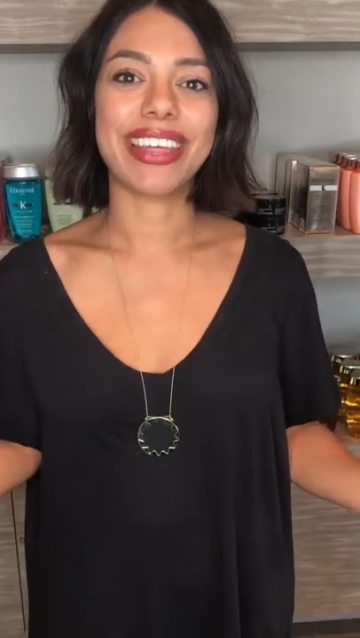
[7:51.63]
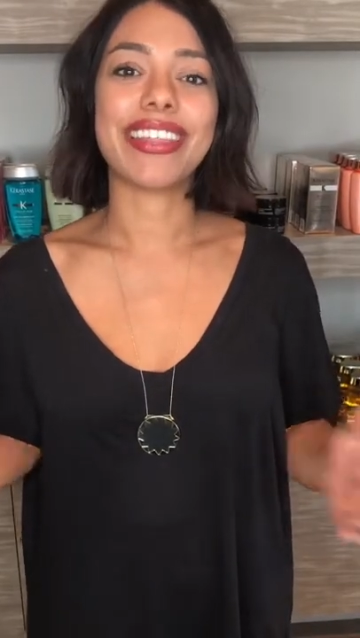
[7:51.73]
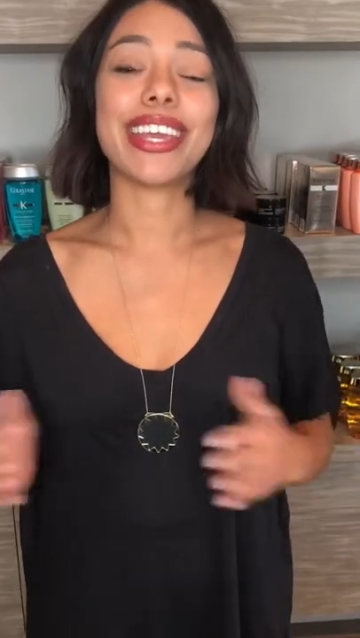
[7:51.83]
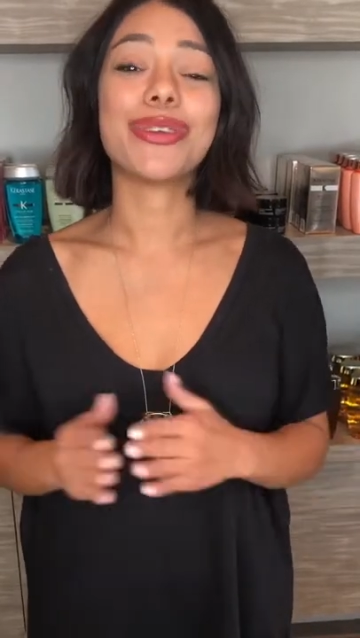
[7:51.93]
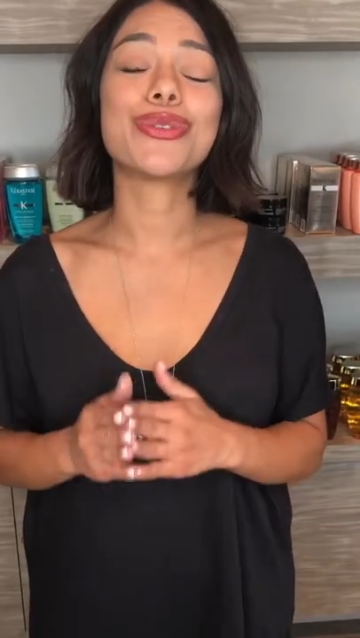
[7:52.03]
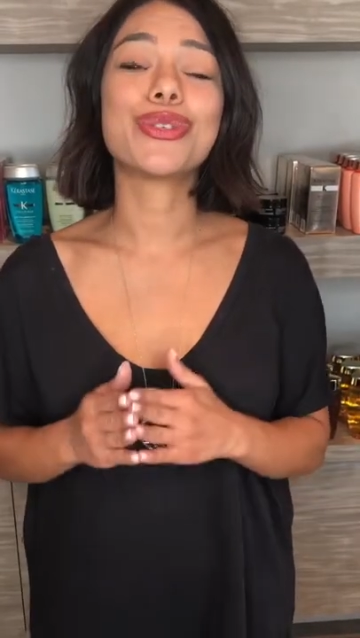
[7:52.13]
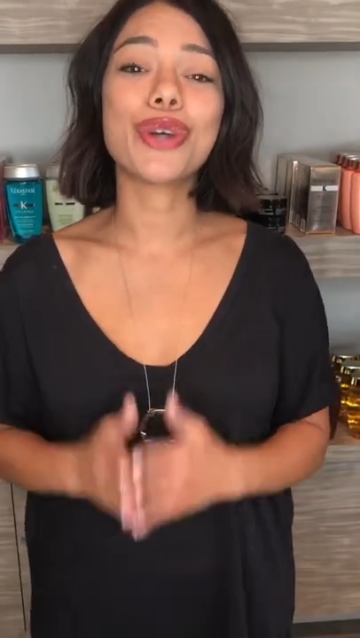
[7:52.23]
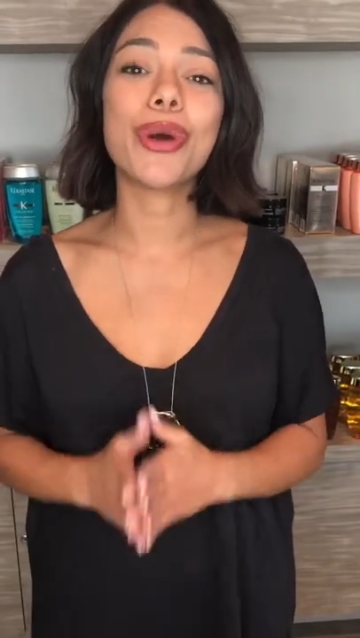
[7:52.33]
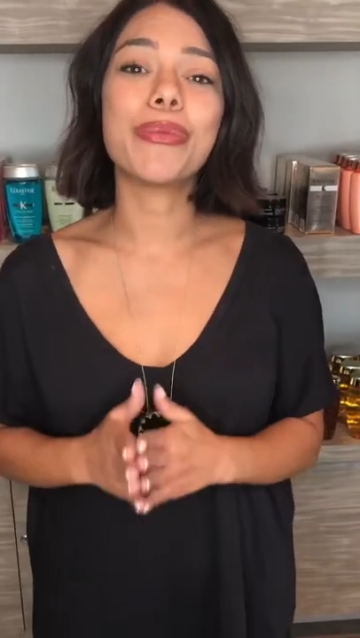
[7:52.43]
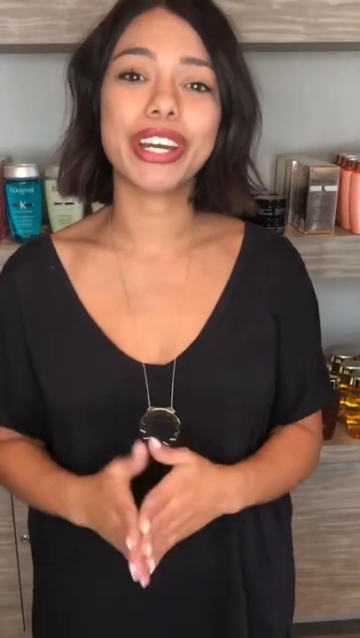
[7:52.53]
Thank you
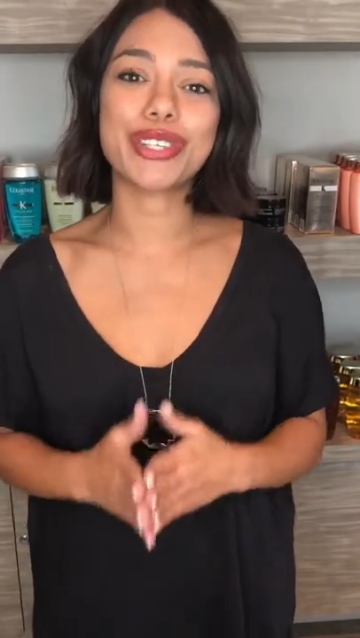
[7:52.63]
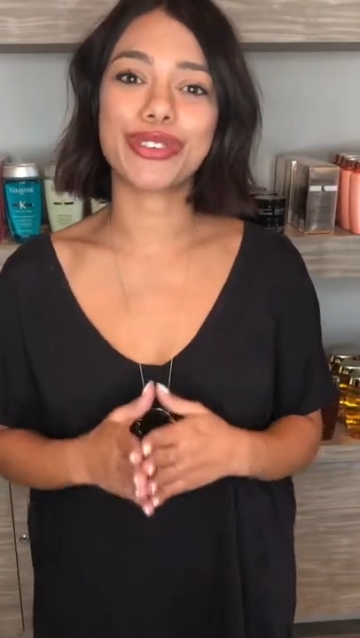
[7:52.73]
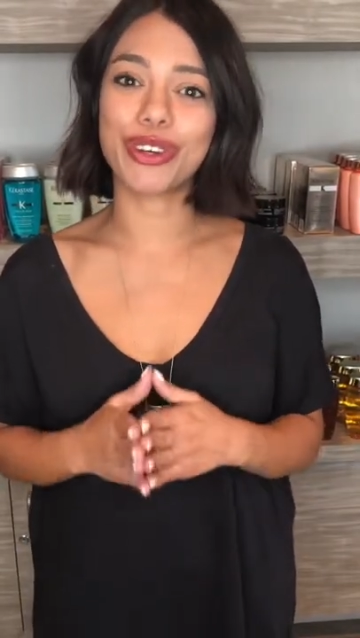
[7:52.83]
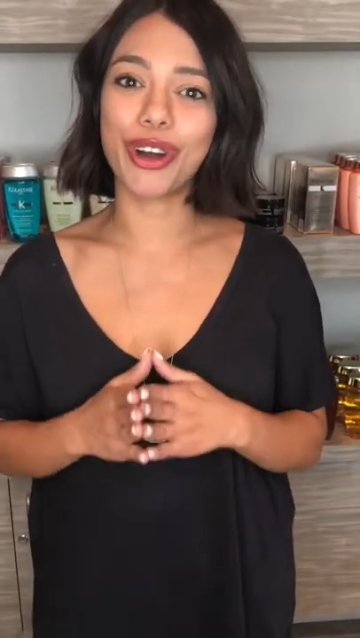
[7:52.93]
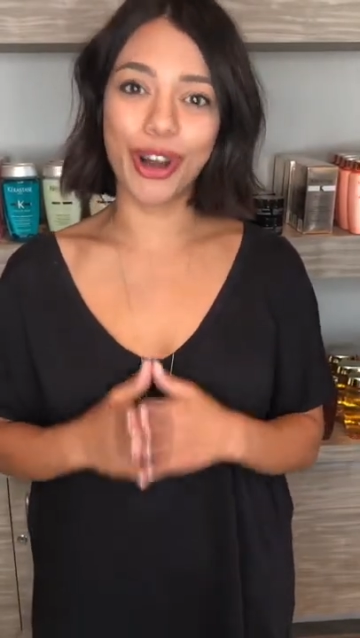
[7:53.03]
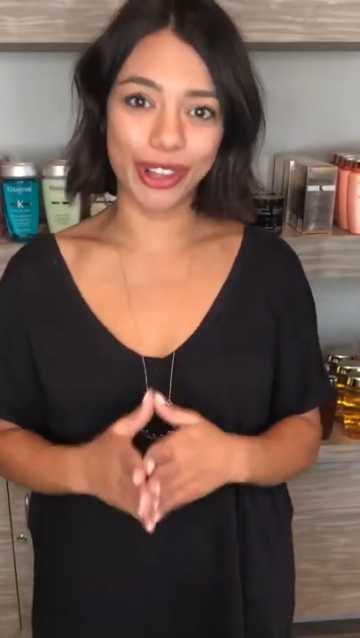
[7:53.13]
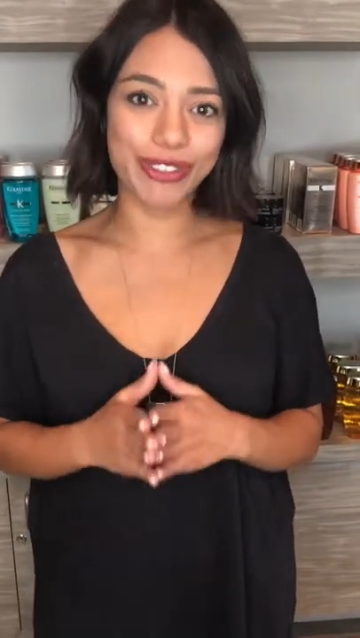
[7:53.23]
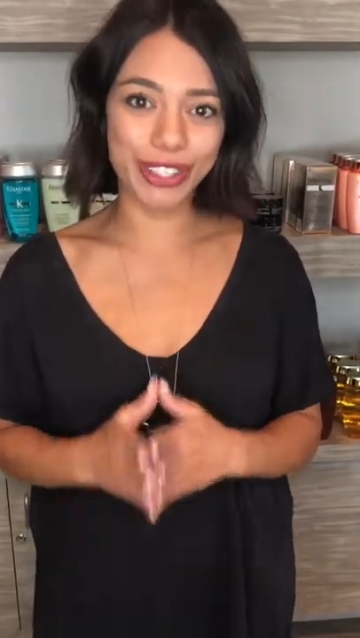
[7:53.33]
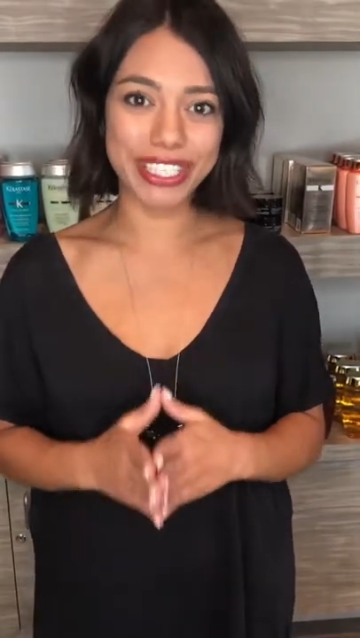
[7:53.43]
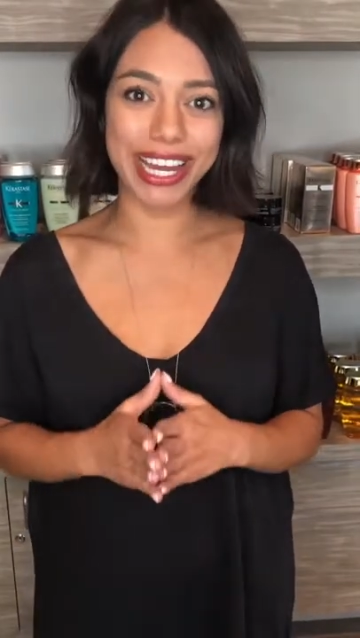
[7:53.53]
so much for all
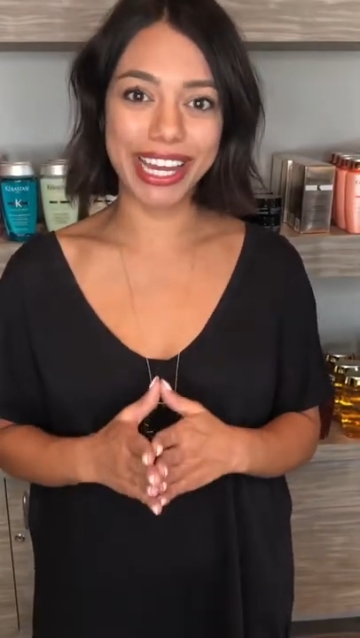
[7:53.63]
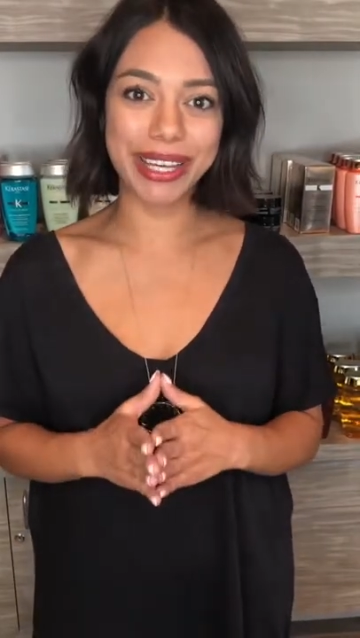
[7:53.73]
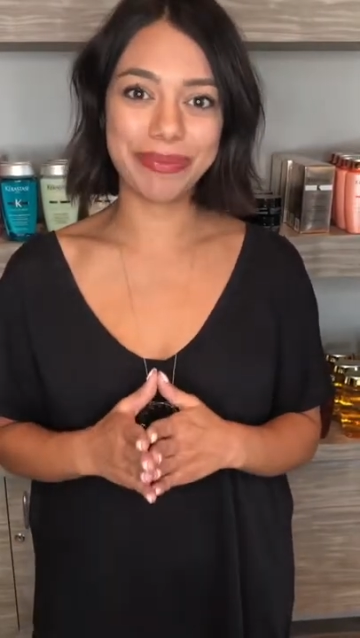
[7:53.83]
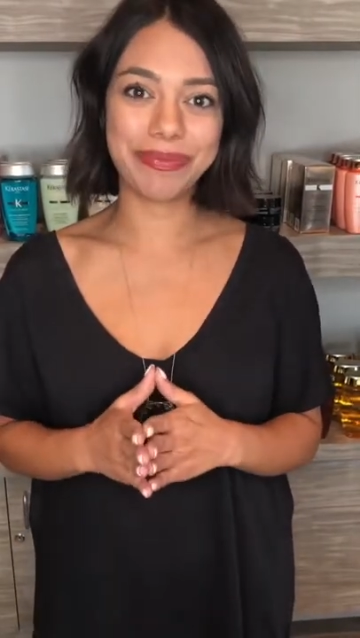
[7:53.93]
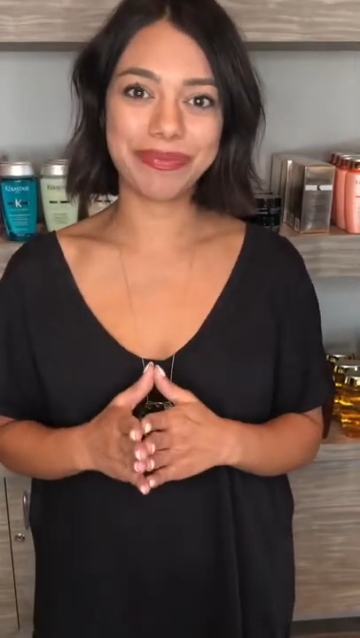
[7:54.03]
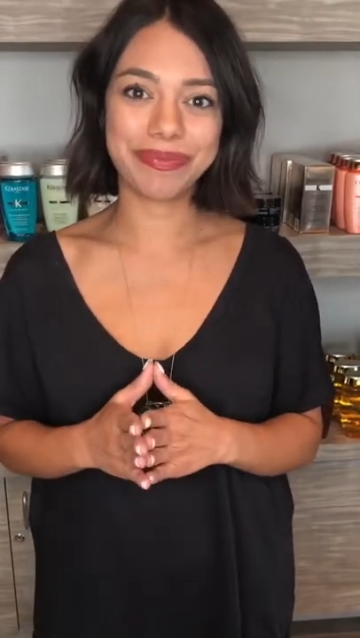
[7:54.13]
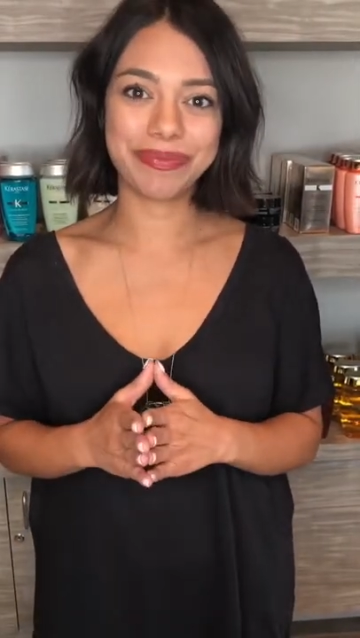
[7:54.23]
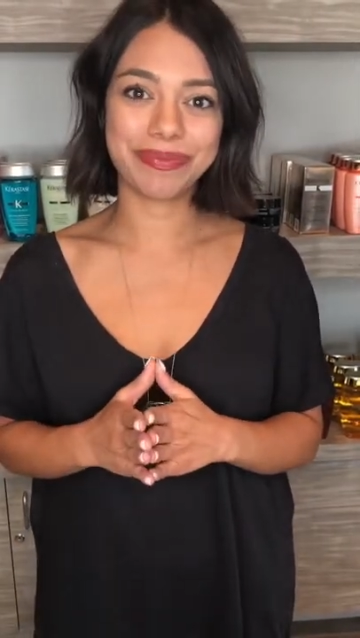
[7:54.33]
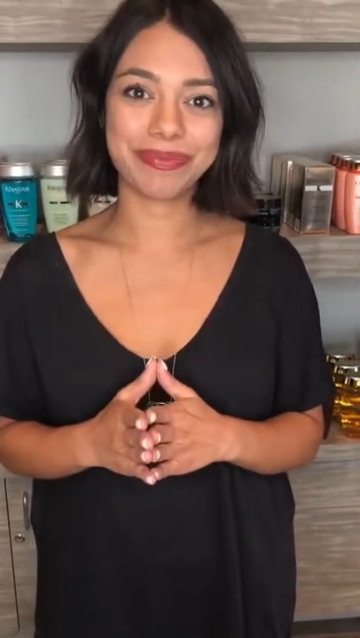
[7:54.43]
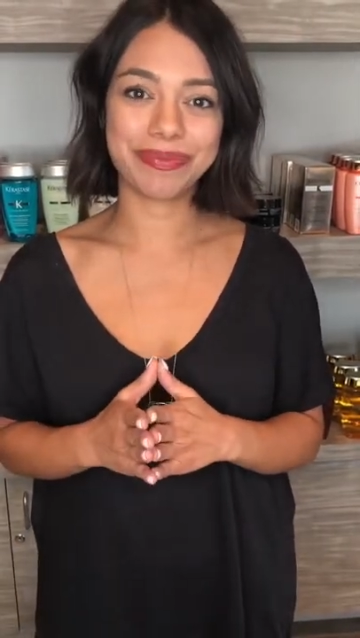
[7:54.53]
of your time
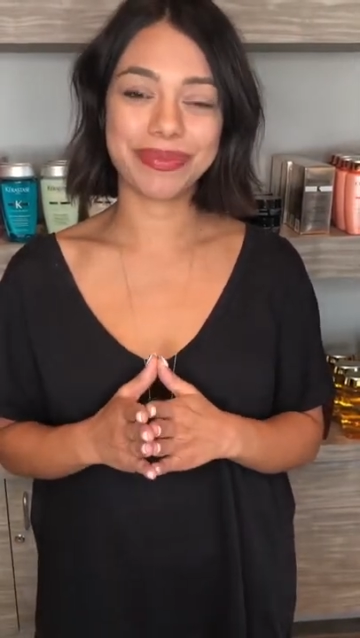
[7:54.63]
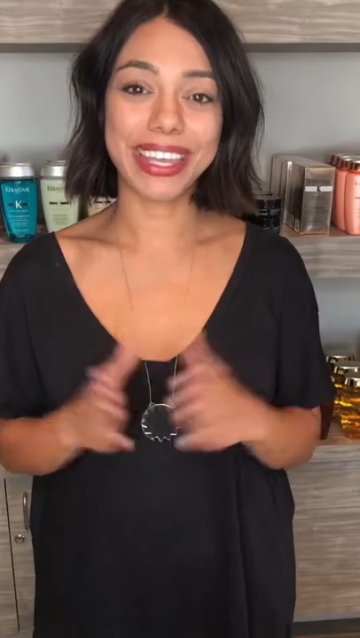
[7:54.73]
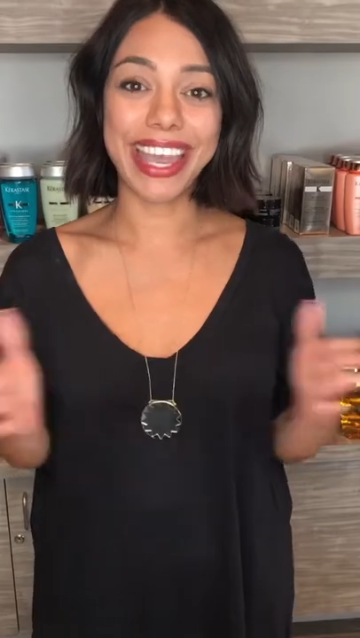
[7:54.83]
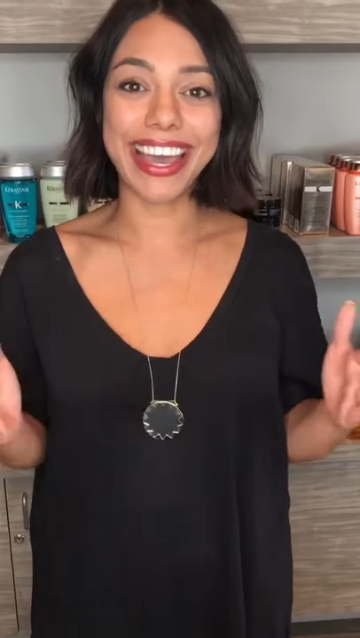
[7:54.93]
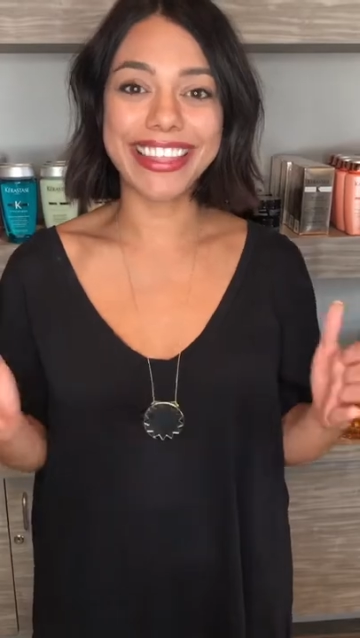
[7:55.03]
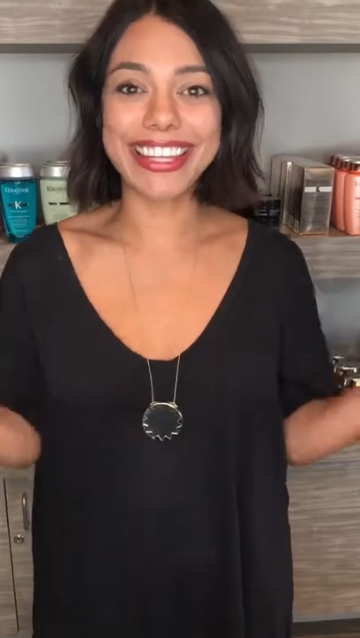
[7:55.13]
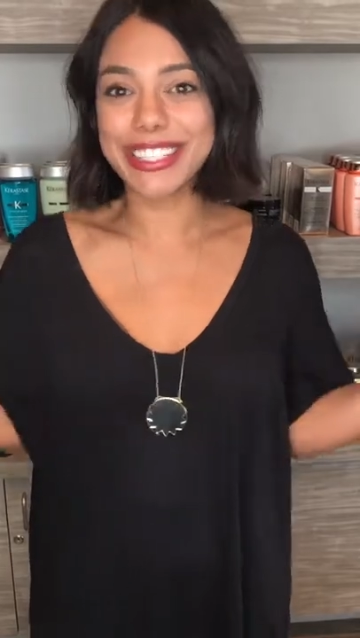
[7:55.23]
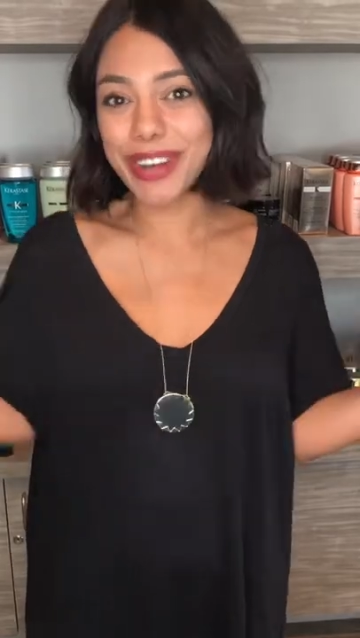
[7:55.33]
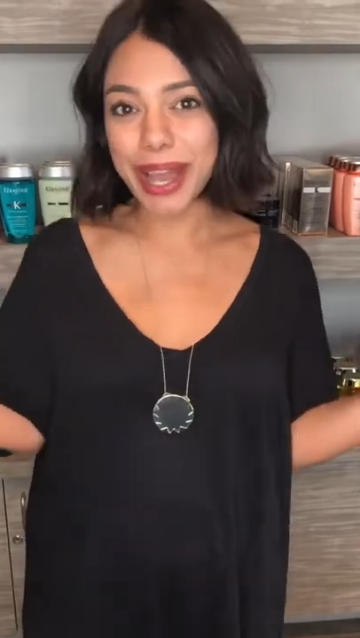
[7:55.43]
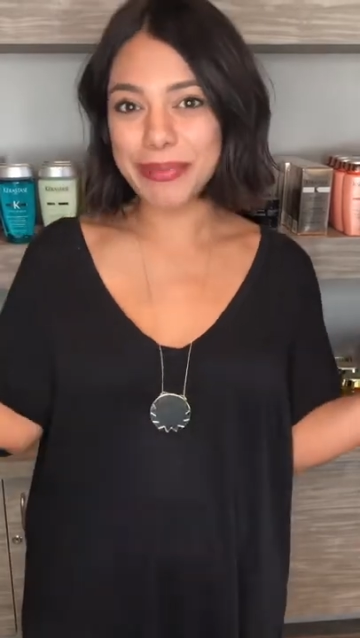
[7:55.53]
and that's
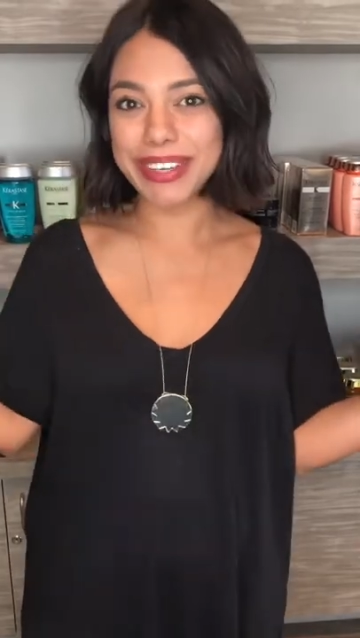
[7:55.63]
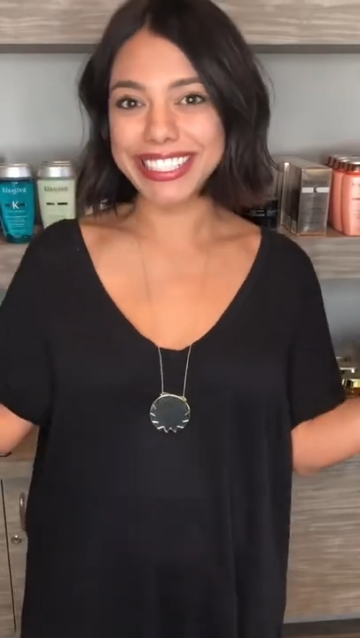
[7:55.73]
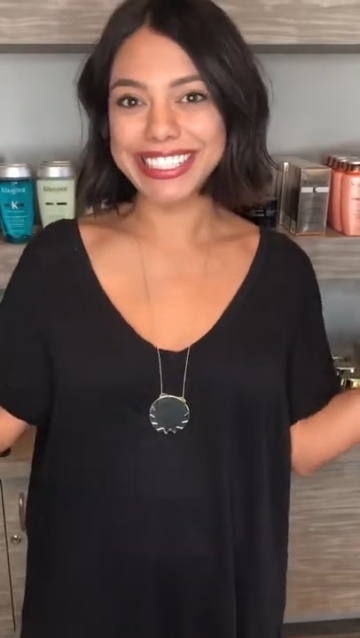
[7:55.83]
a wrap.